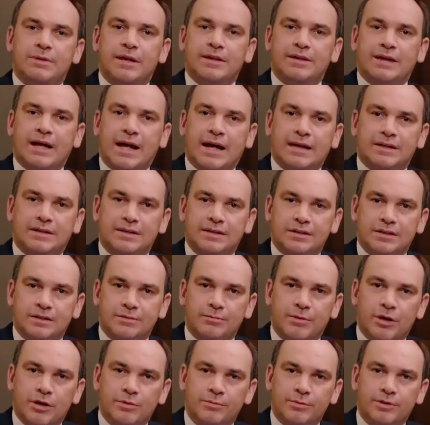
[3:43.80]
Manhattan at the
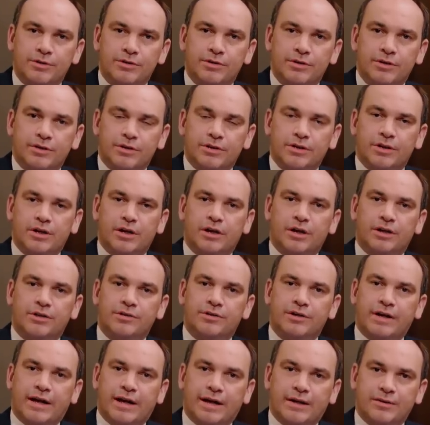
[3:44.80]
moment
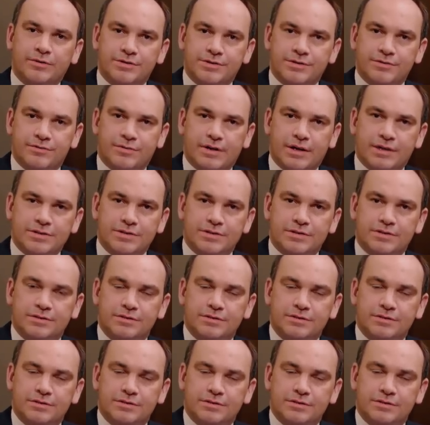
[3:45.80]
under house arrest?